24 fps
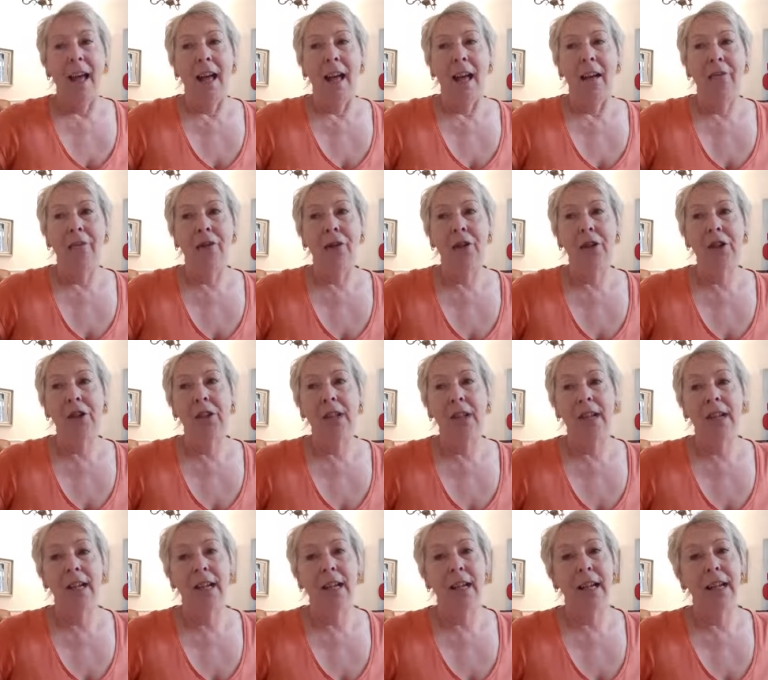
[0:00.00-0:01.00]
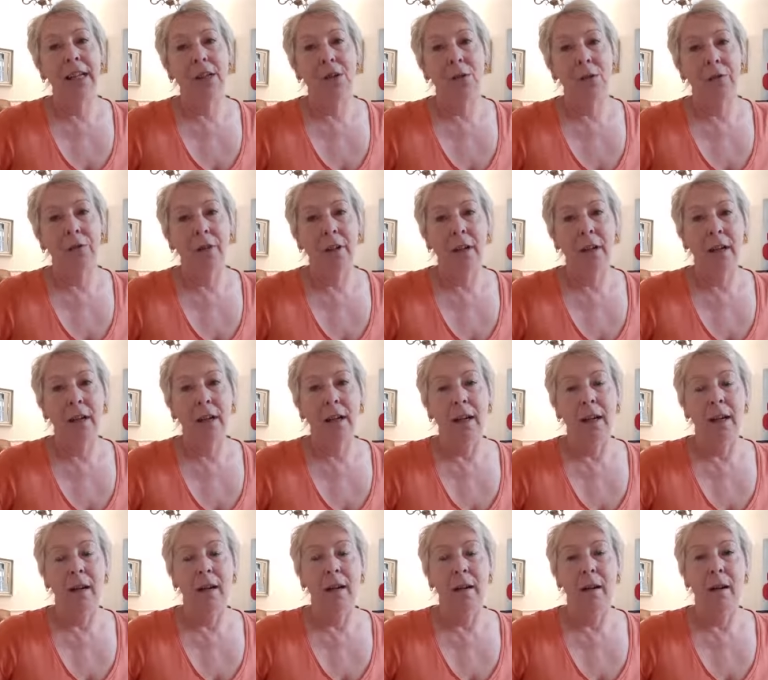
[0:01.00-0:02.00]
for today that's over.
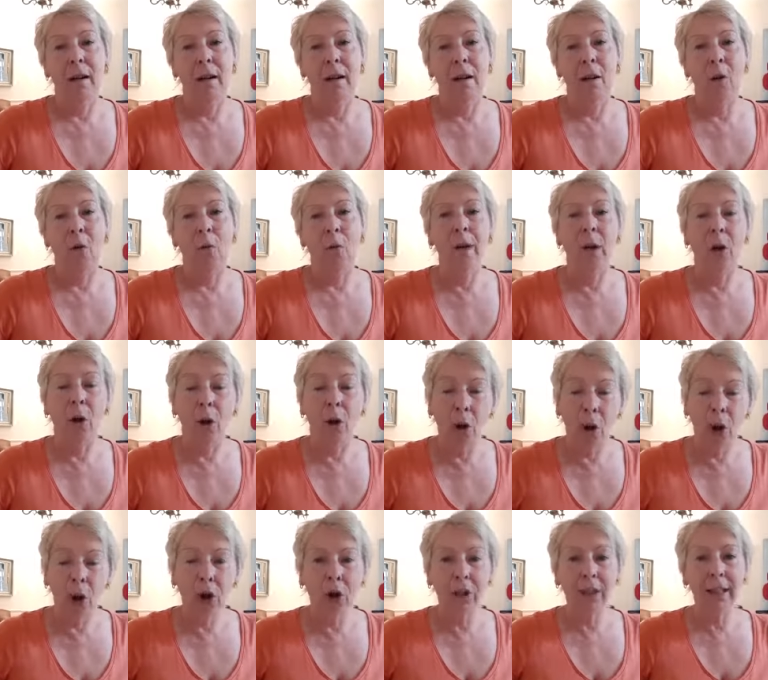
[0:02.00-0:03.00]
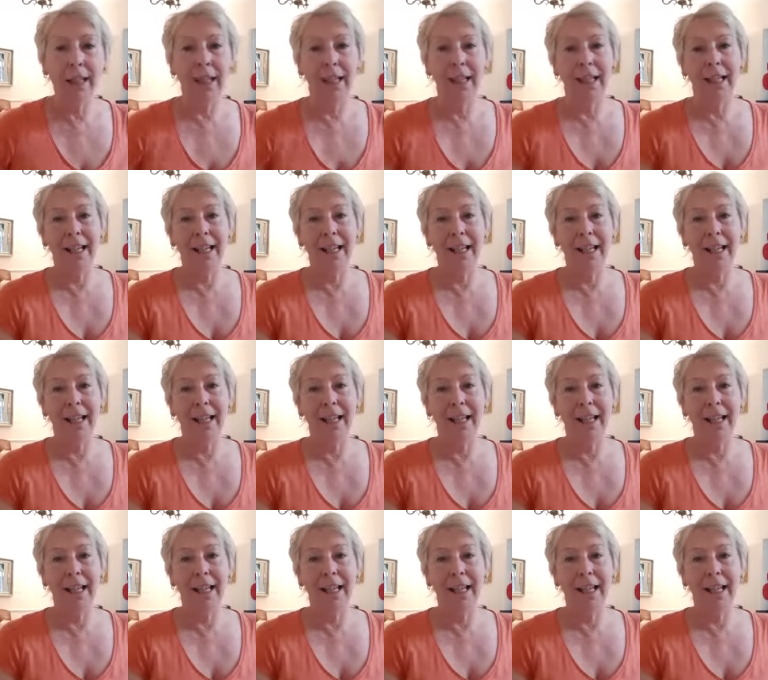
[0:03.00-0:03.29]
We all need,